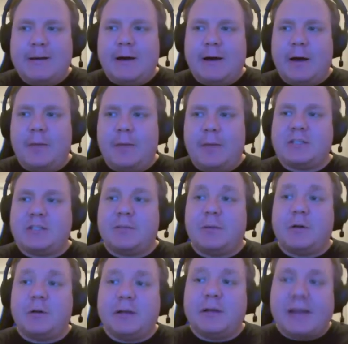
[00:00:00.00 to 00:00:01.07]
has the
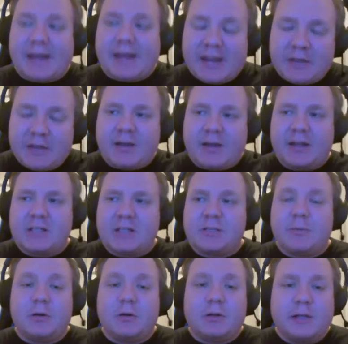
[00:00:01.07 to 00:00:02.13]
ability to innovate, has
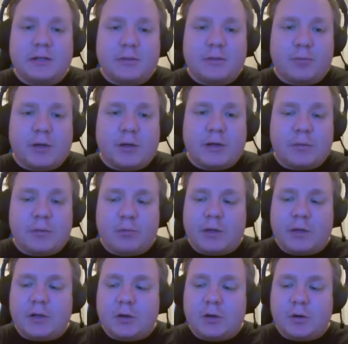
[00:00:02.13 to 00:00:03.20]
the ability to
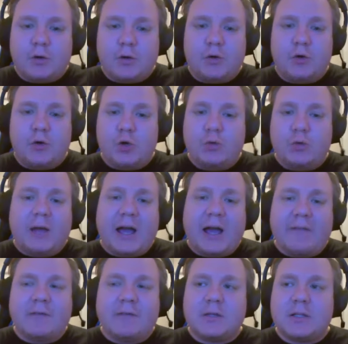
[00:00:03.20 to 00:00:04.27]
bring new
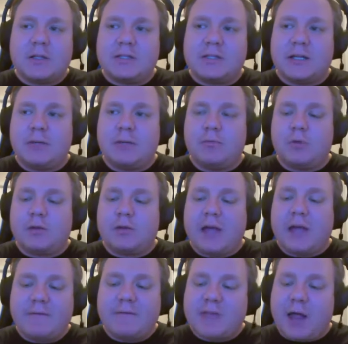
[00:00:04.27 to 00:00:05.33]
life into this team where
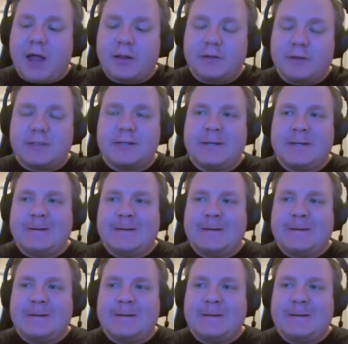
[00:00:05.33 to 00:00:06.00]
they have talent.